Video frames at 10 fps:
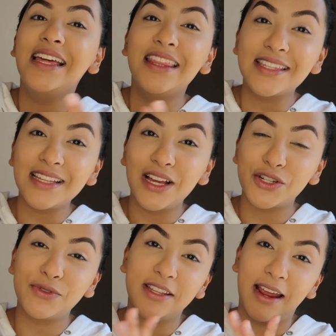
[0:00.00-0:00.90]
This
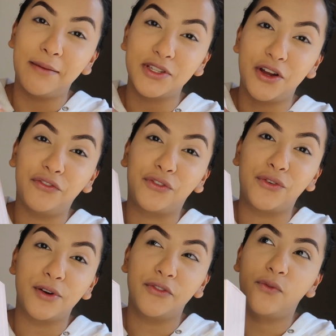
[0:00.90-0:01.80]
collection was on Amazon
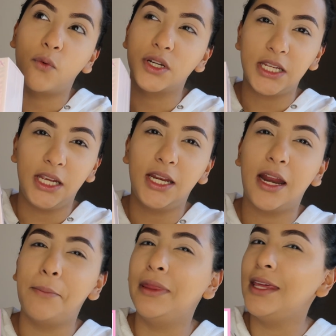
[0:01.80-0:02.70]
for $14 and
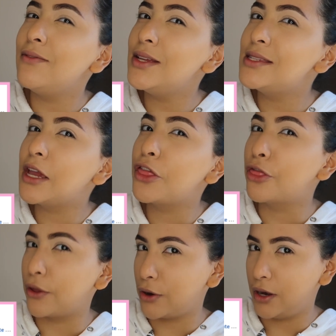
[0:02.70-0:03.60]
I believe it's like
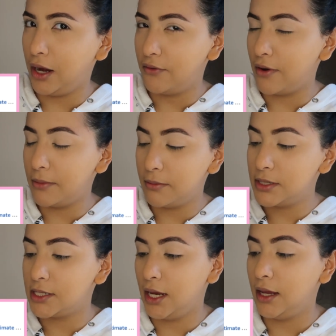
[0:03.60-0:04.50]
$30 if I'm not
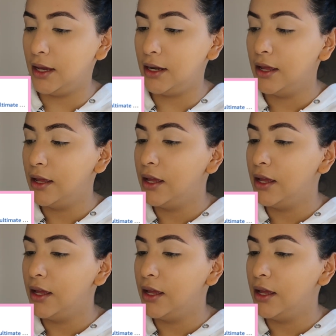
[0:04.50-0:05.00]
mistaken.